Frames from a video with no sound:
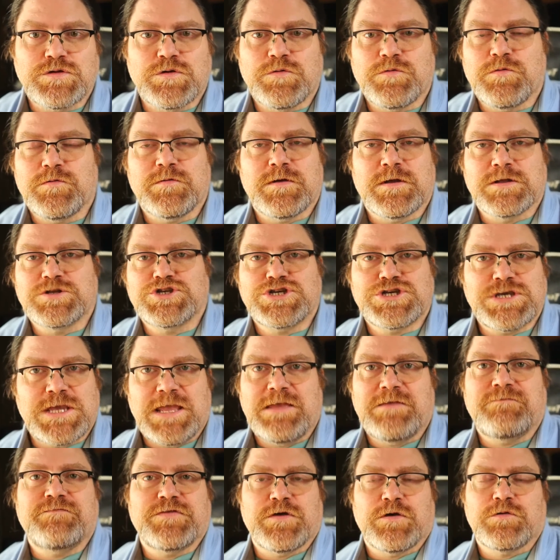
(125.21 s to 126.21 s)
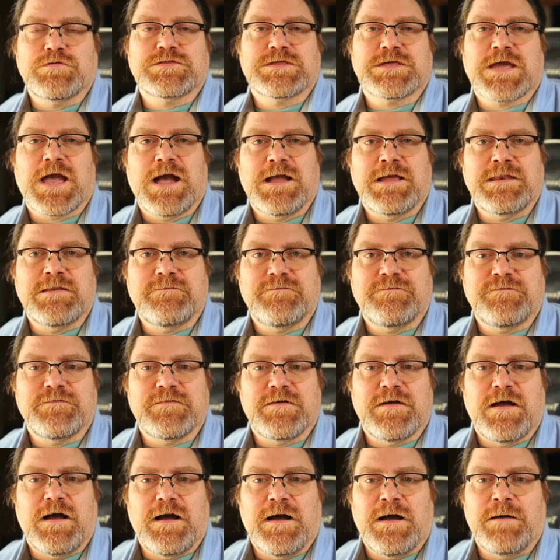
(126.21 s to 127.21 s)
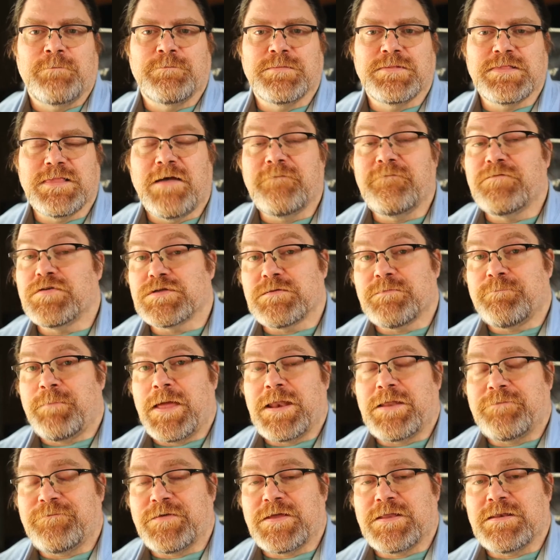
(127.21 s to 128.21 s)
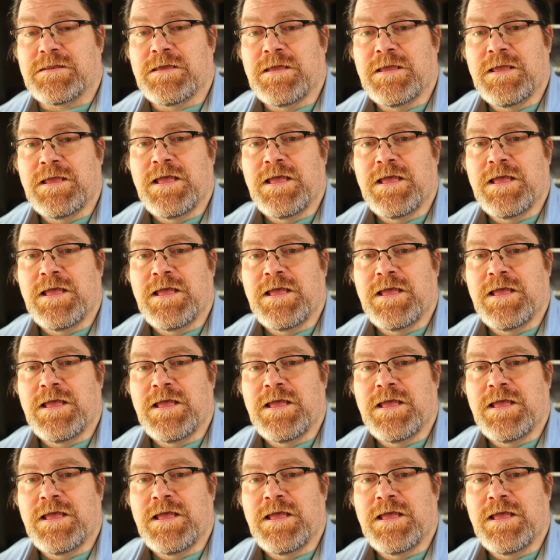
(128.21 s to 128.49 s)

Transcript: to achieve those kind of levels of benefit,